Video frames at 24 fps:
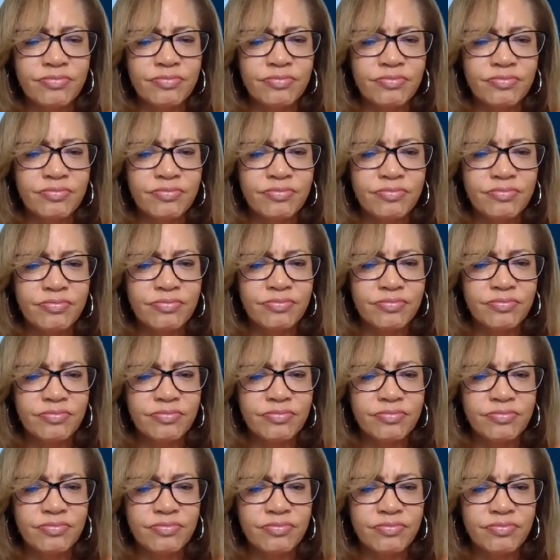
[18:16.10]

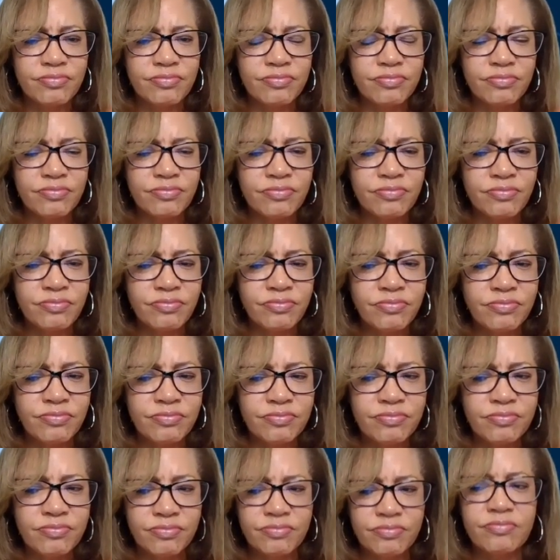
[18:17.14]

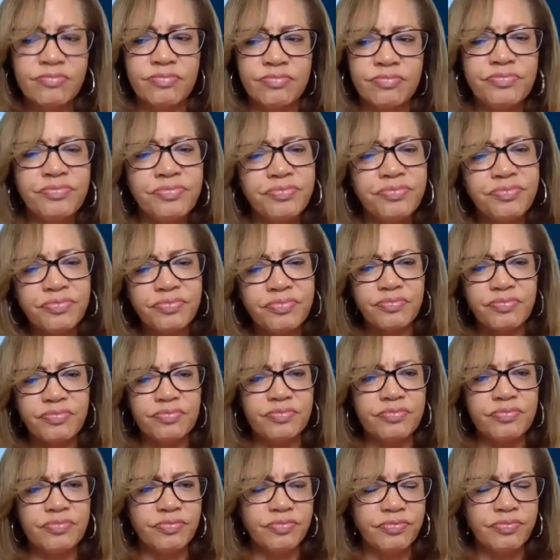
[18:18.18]

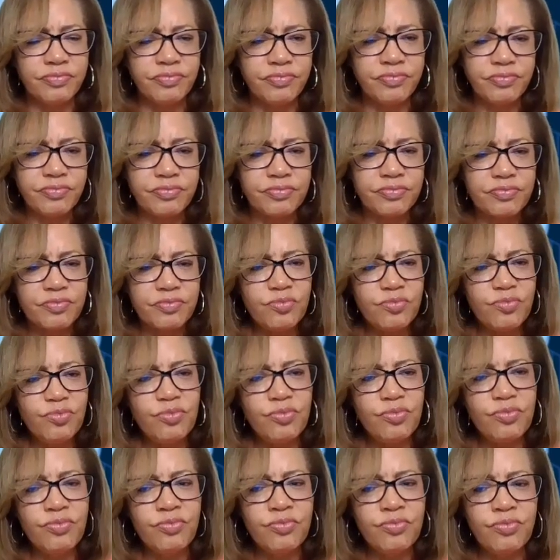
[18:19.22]

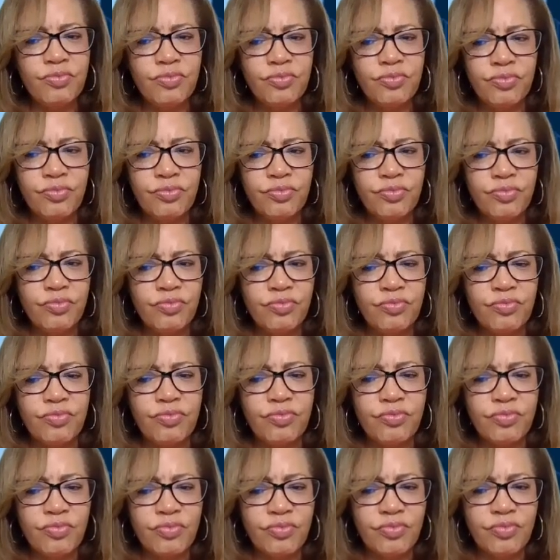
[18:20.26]

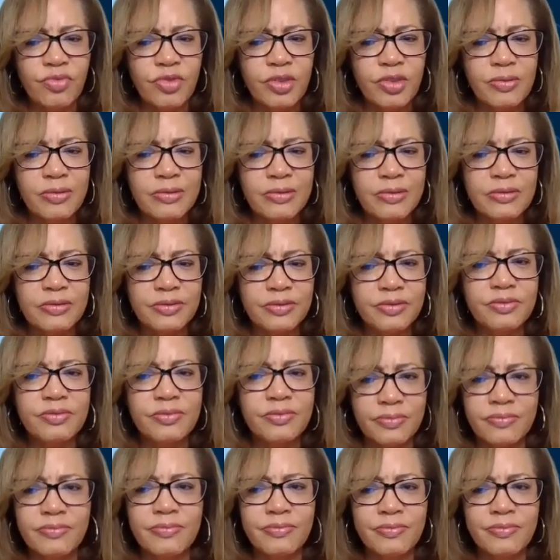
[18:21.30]

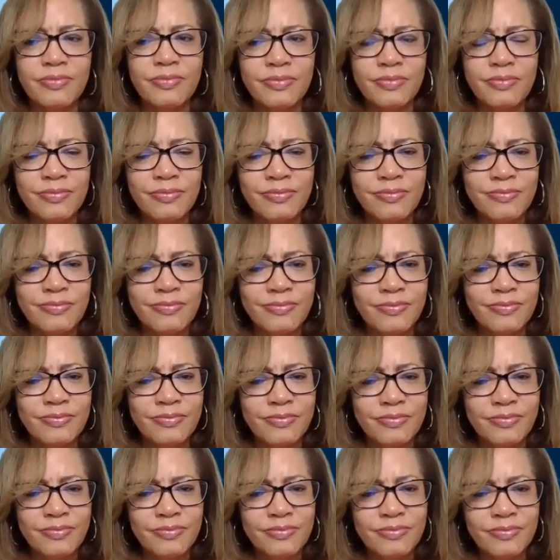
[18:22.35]
This person isn't speaking.